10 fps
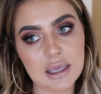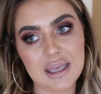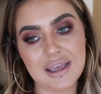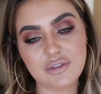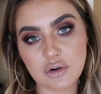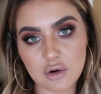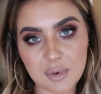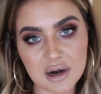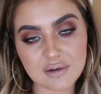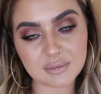Uh, if you're
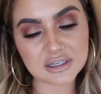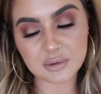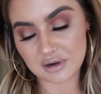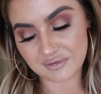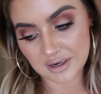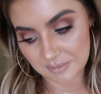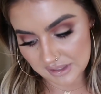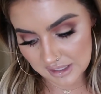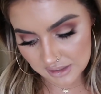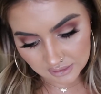not part of my Twitter
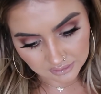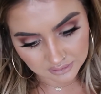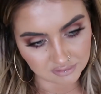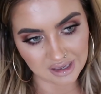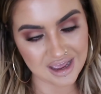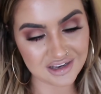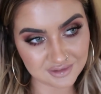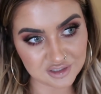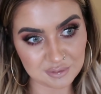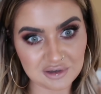family,
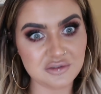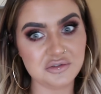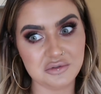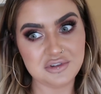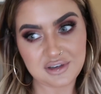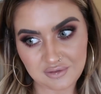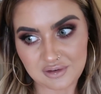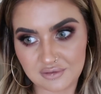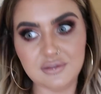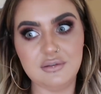at Jamie underscore
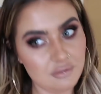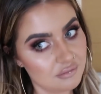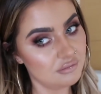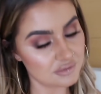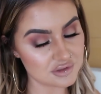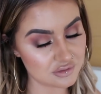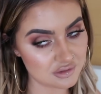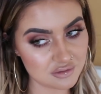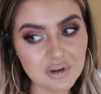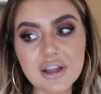Genevieve, just so
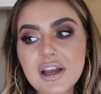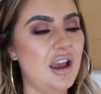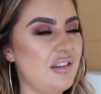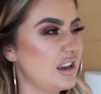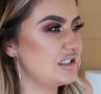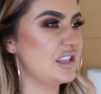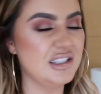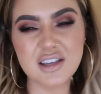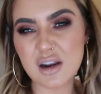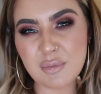you know. I've
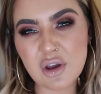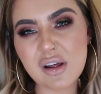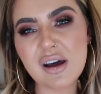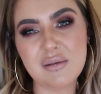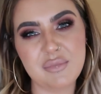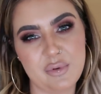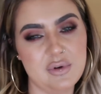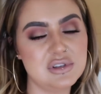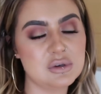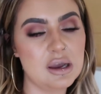accidentally started a book club.
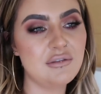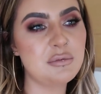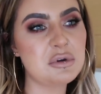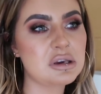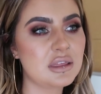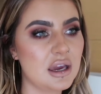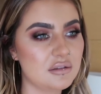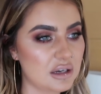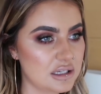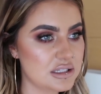So every book that
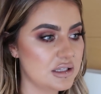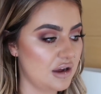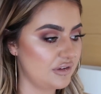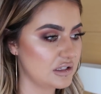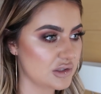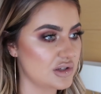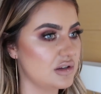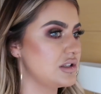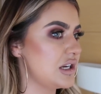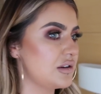I read that I think is good,
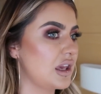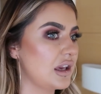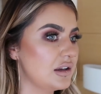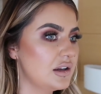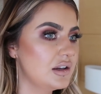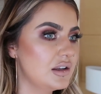I'll tell you,